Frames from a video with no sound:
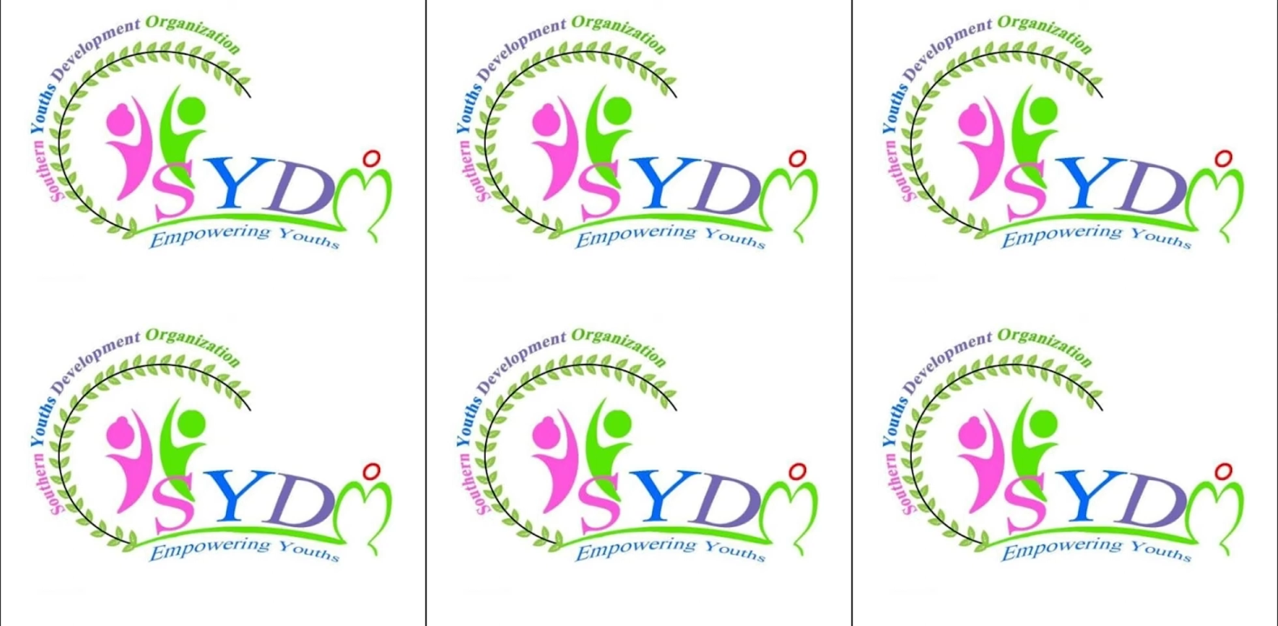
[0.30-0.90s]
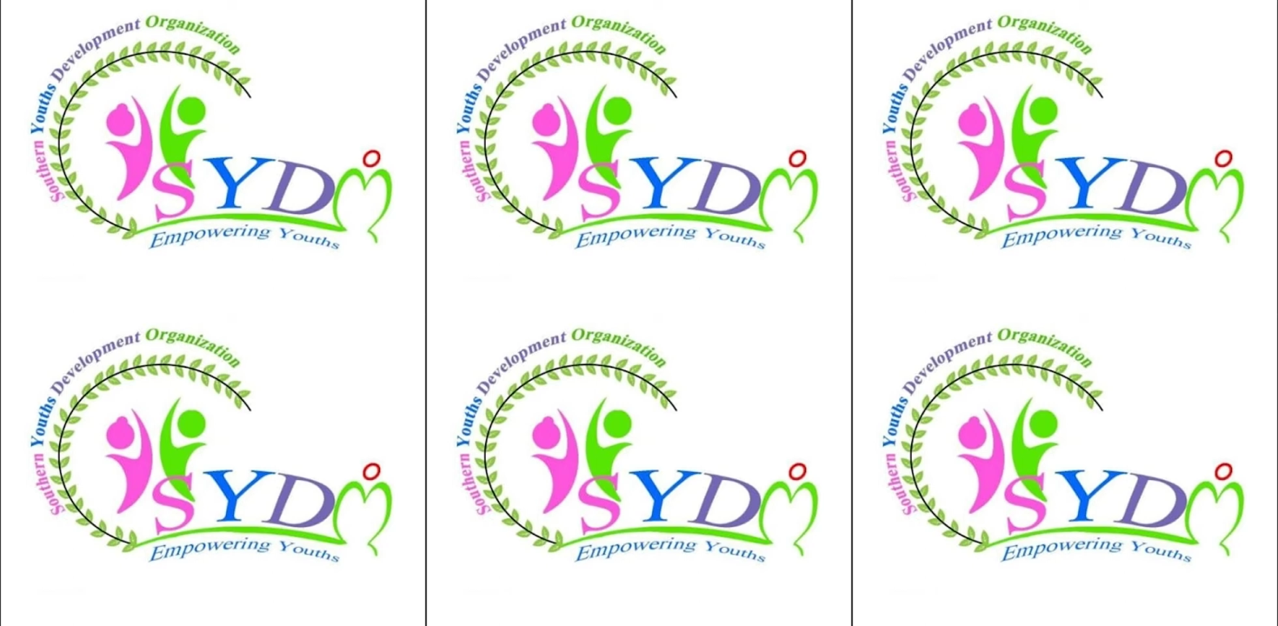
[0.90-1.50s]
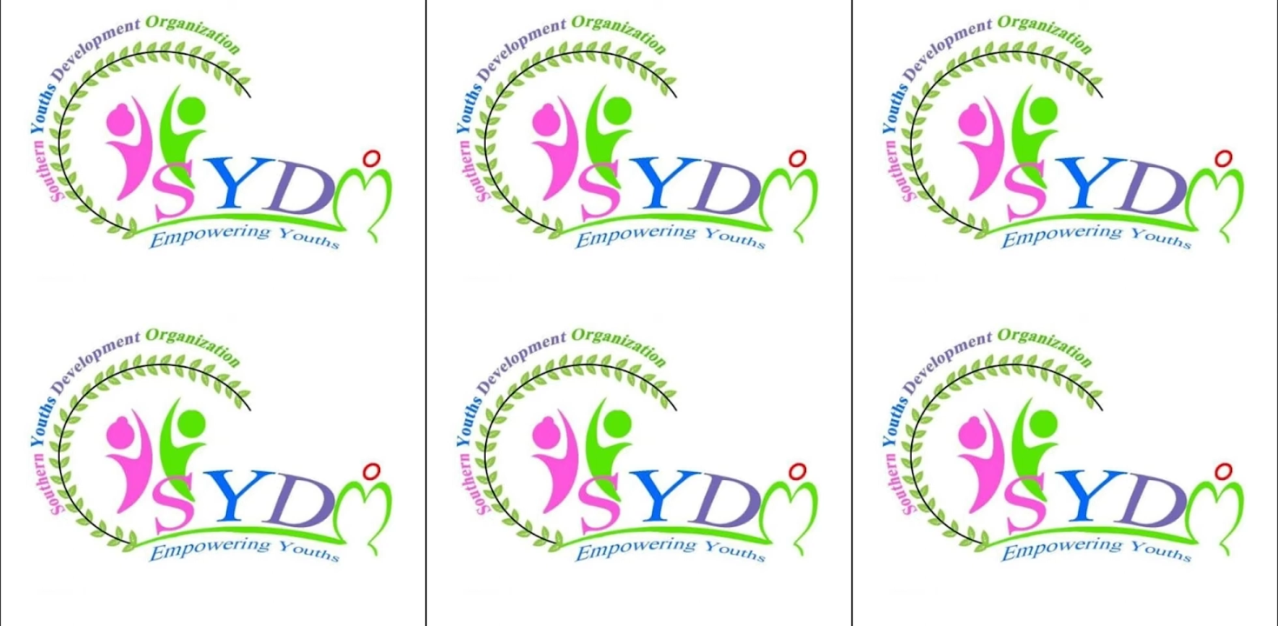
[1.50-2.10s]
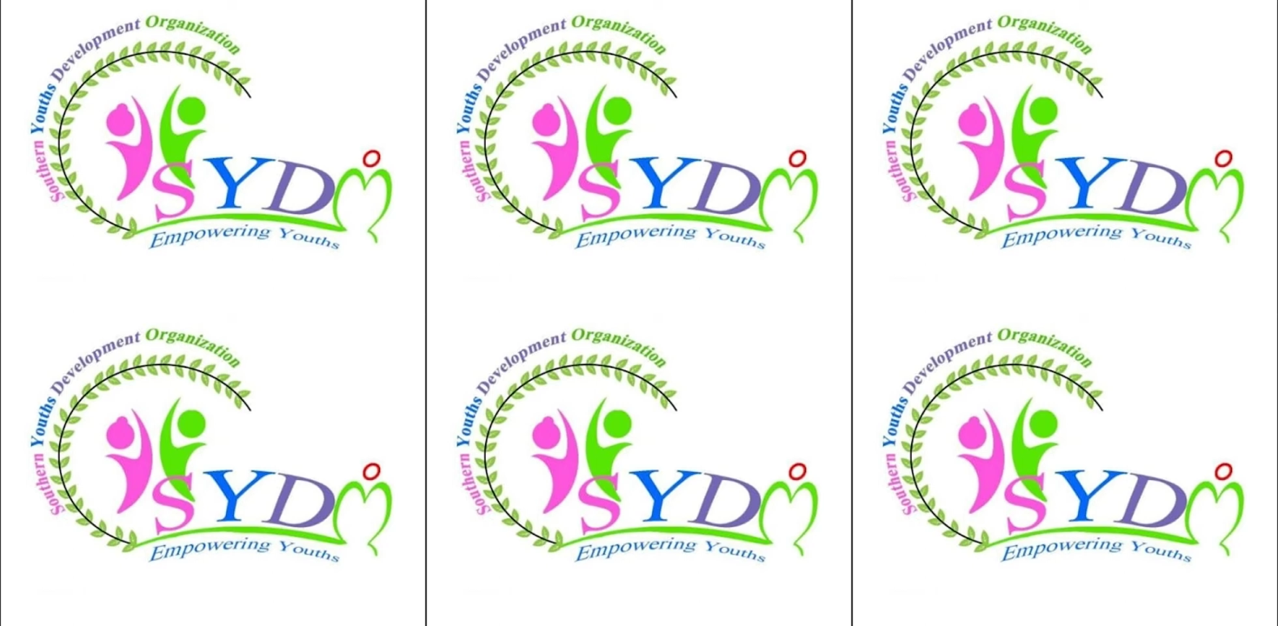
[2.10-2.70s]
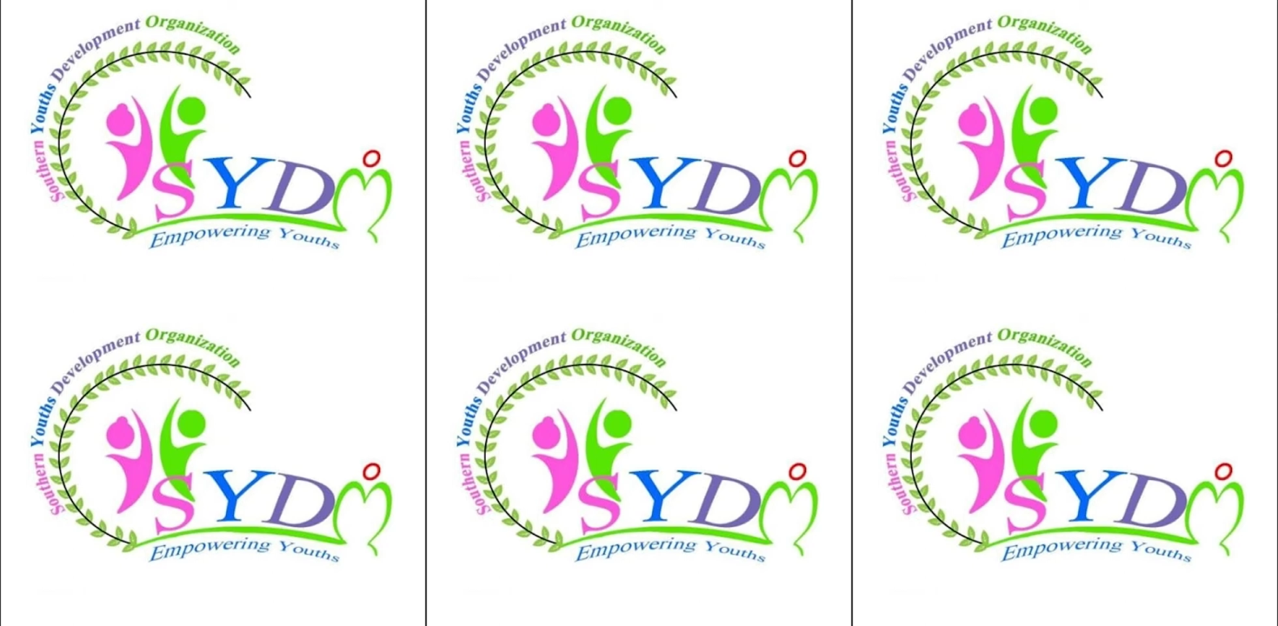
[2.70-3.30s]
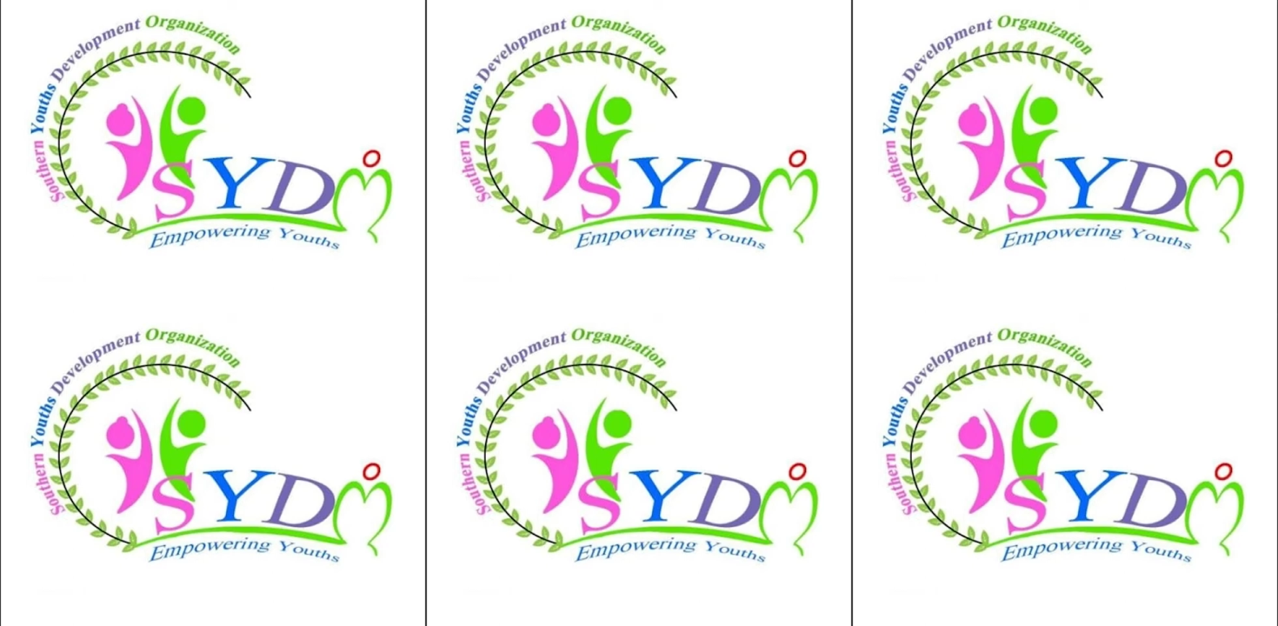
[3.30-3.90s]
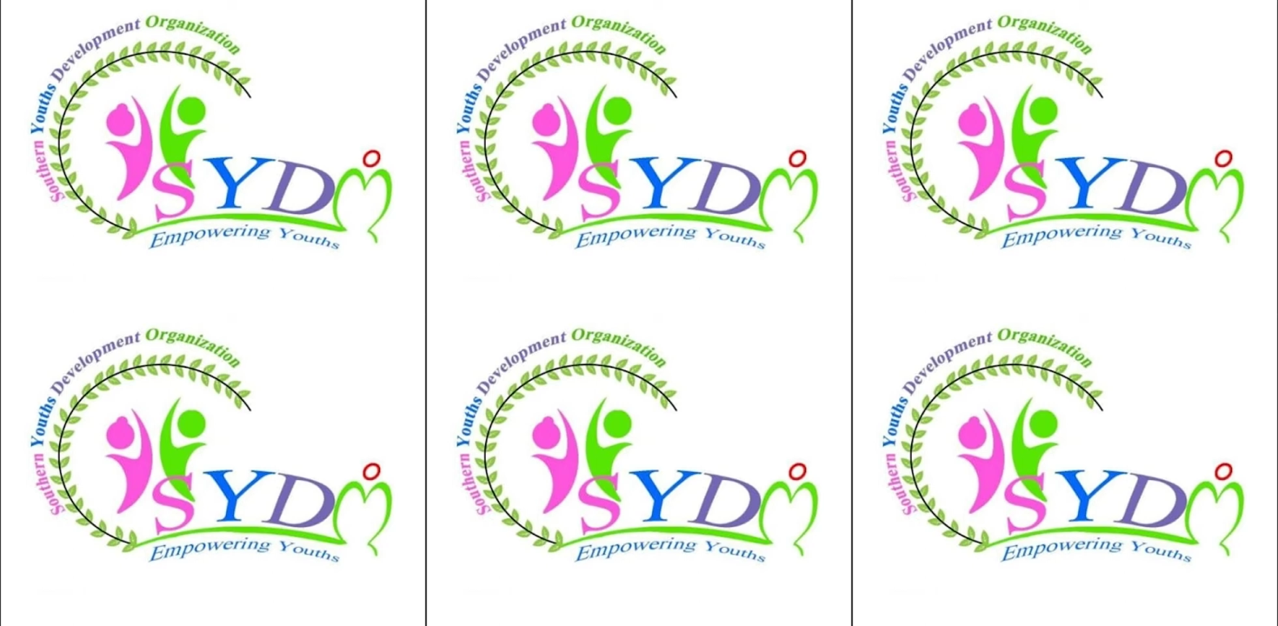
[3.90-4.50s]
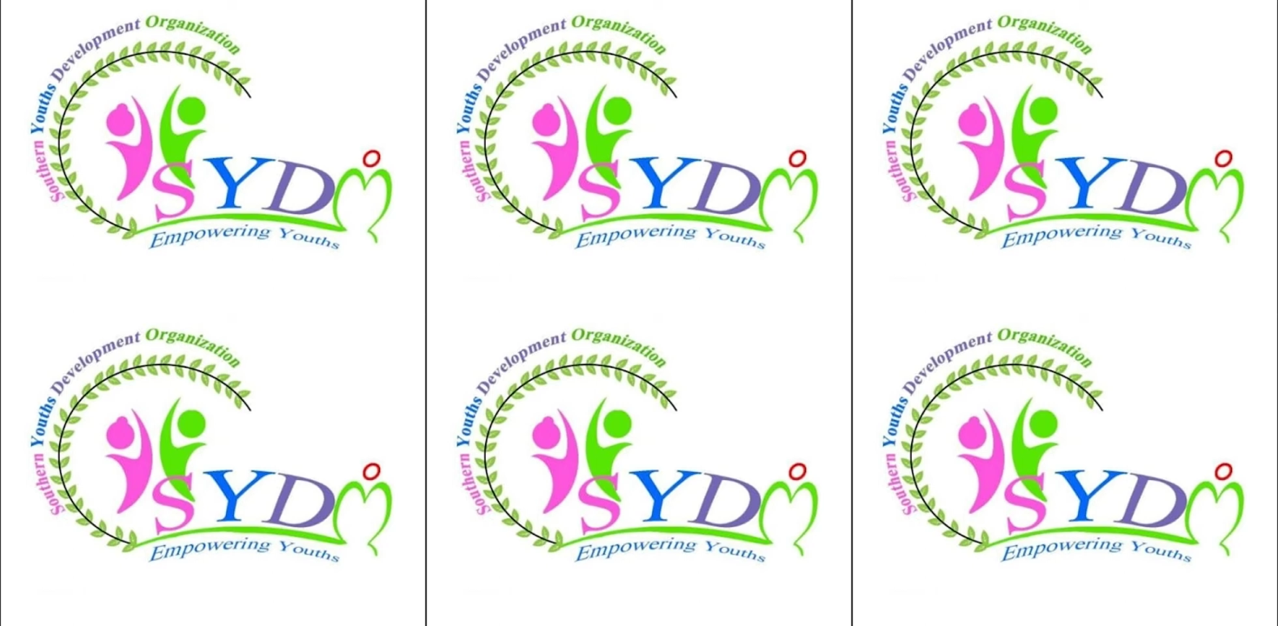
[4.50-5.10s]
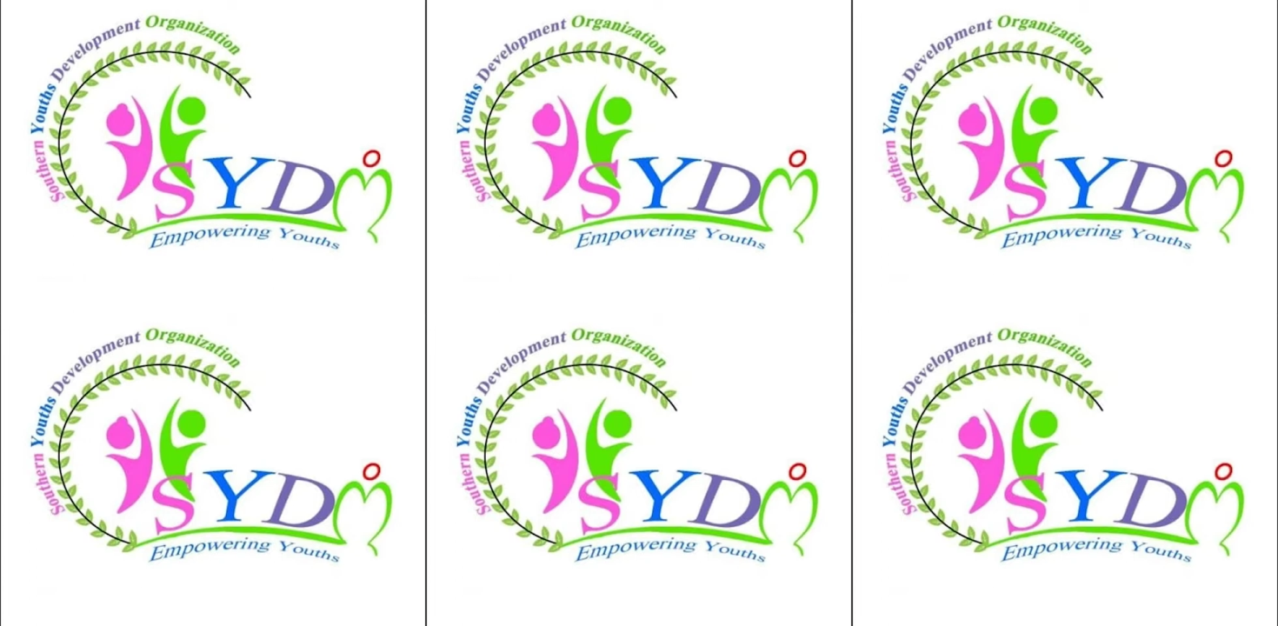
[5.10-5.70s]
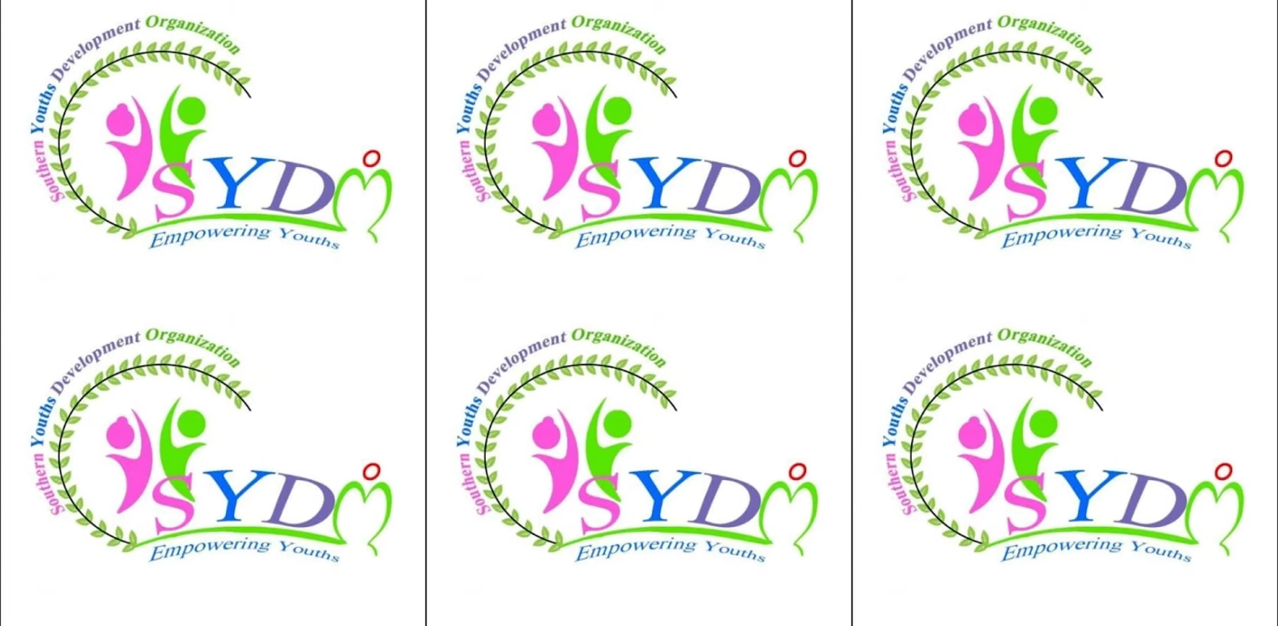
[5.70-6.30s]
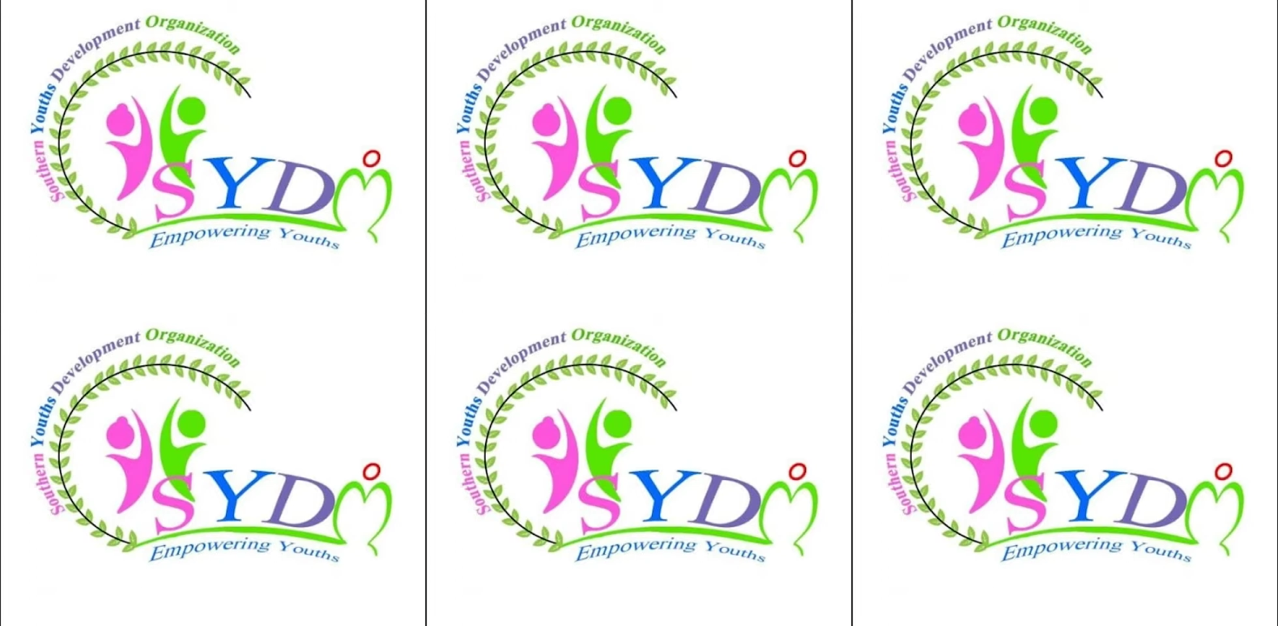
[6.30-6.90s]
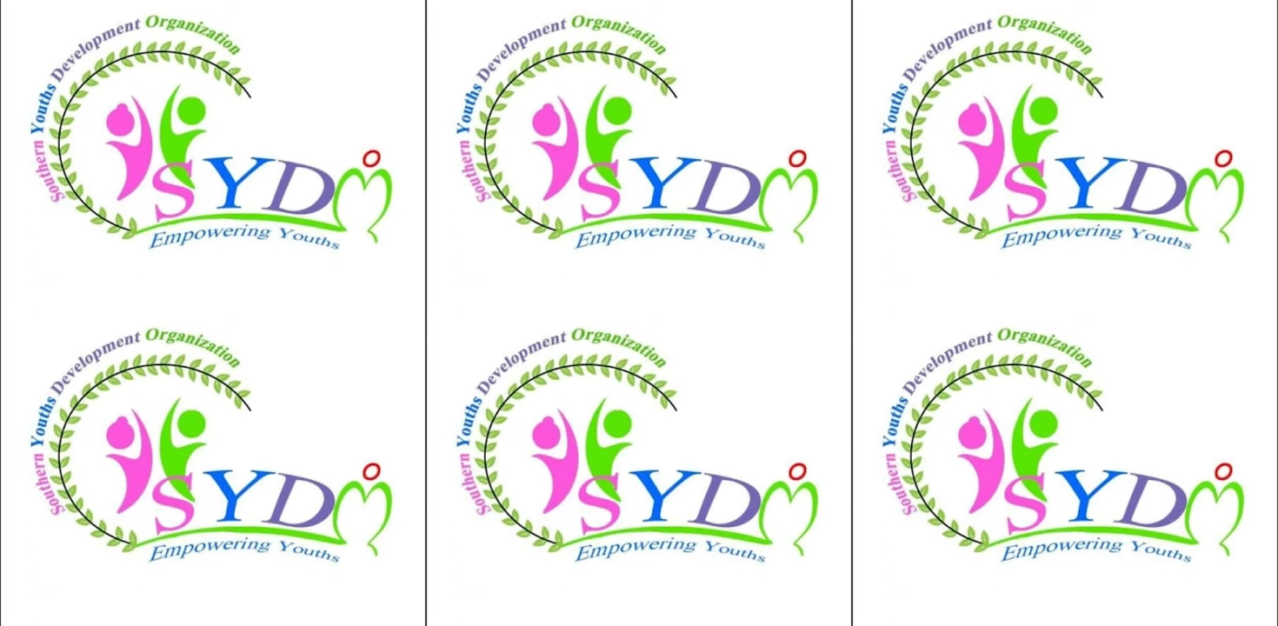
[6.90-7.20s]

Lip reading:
No face is visible, so there are no lips to read.